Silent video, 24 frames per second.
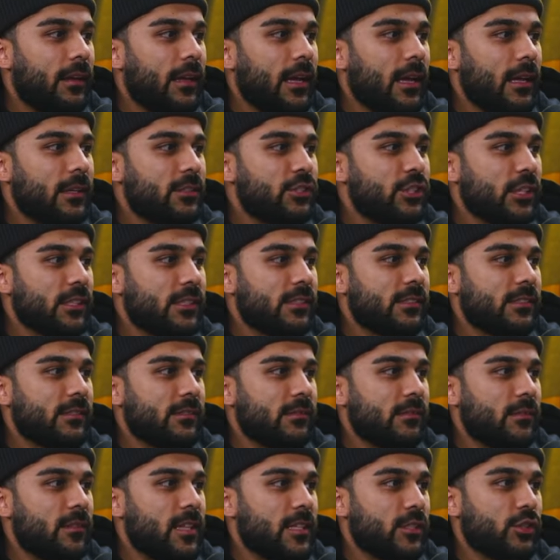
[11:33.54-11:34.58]
it just,
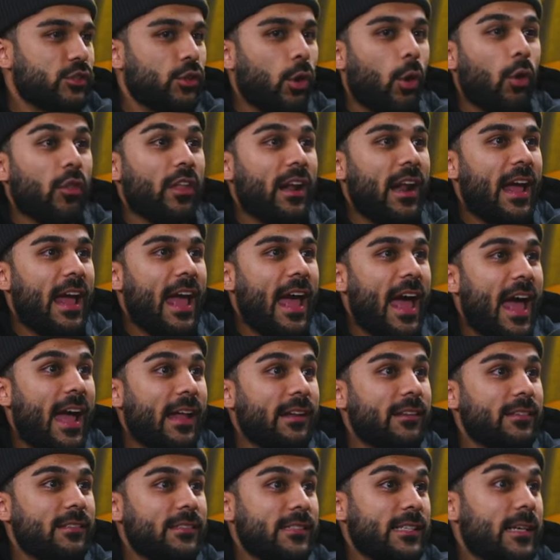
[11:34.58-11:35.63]
this goal that I
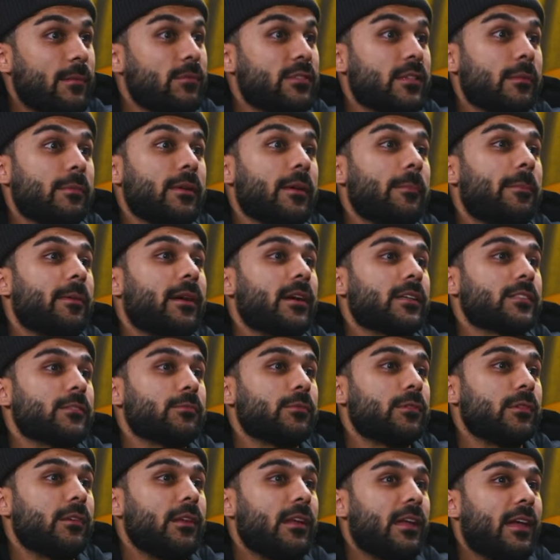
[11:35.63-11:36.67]
had seems to be
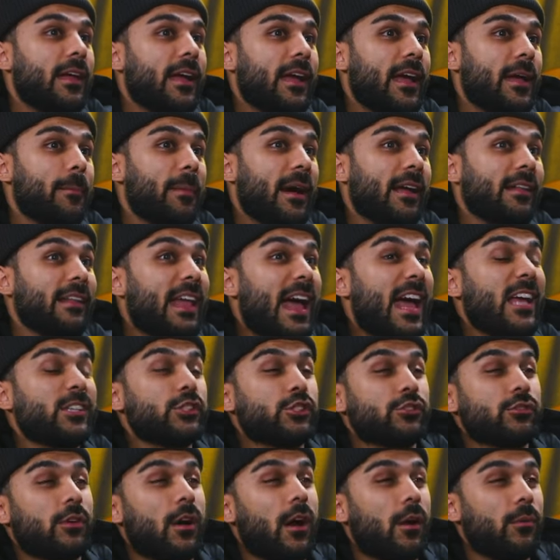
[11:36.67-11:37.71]
impossible. And my last
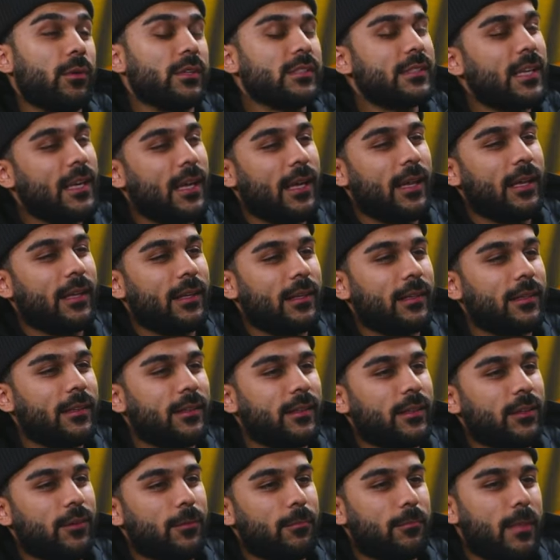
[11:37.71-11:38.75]
straw was, hey, you
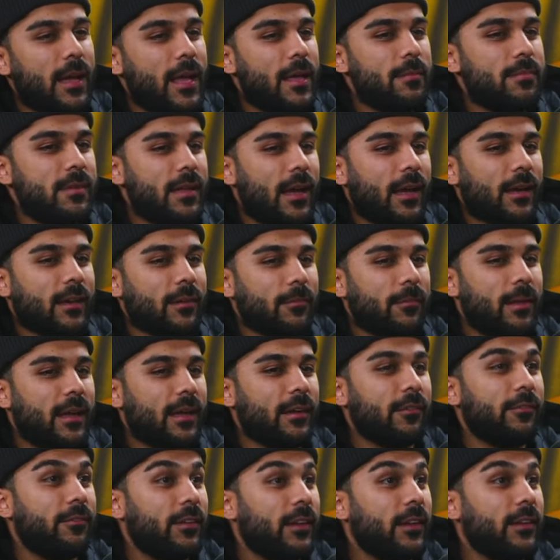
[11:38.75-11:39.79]
know, maybe I could
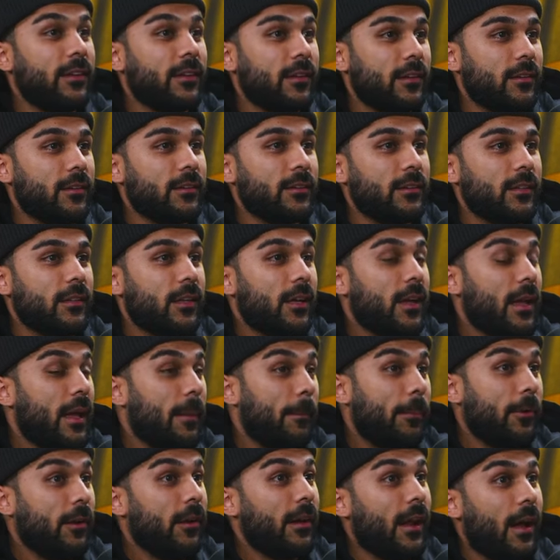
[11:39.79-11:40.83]
make a video
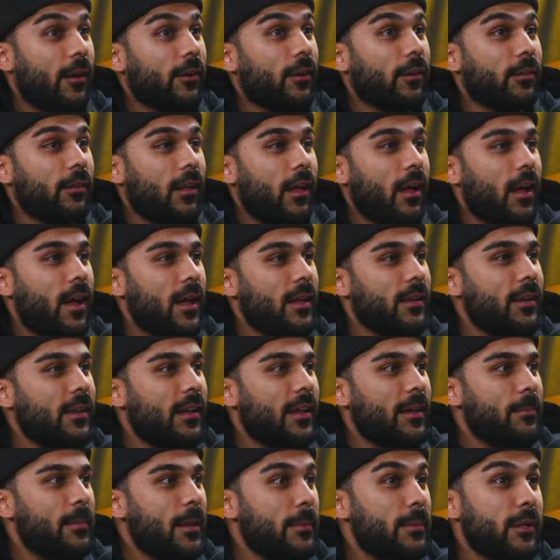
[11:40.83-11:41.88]
and put it out online
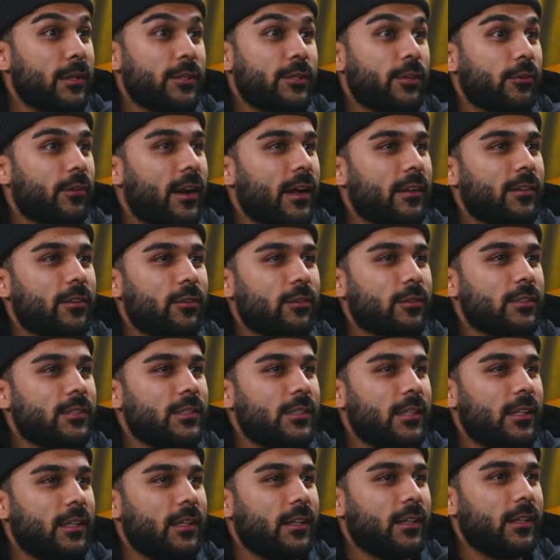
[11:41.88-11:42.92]
and maybe a director will
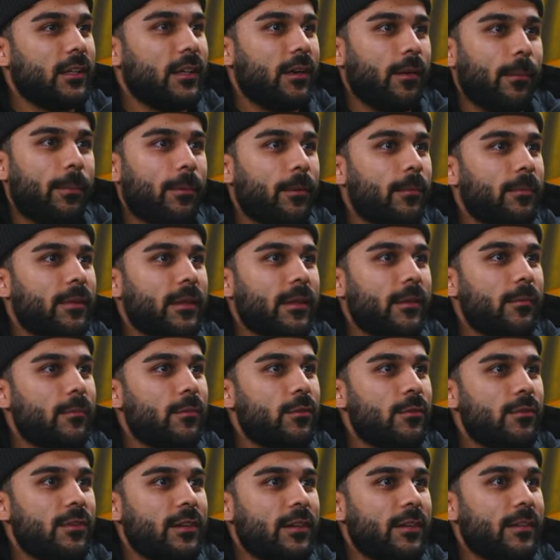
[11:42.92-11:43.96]
see it and he'll put me in a
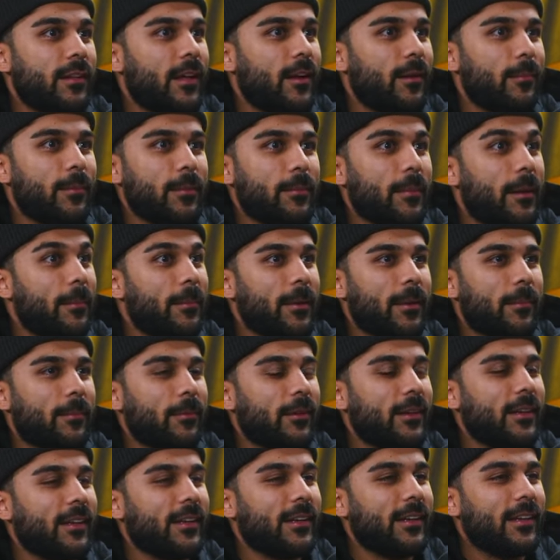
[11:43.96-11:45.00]
movie and that'll be my big
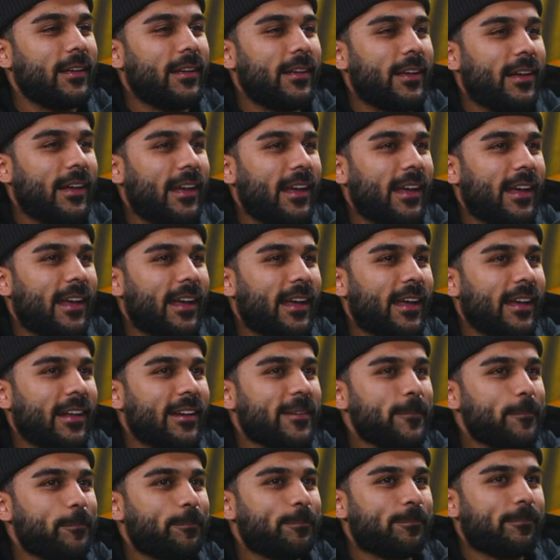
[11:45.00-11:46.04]
break.
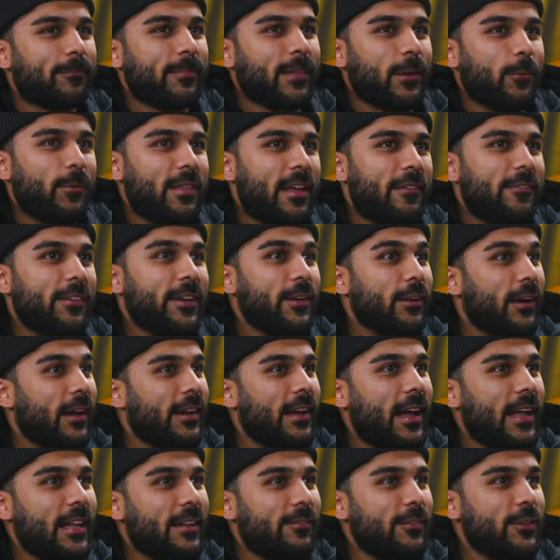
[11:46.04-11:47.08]
And when that video got
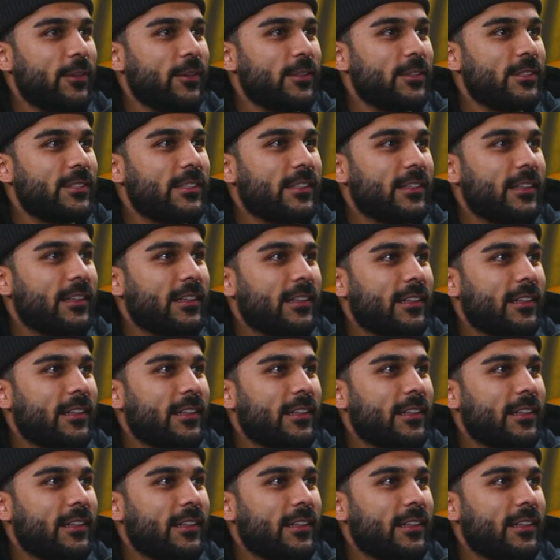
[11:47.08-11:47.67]
90 views,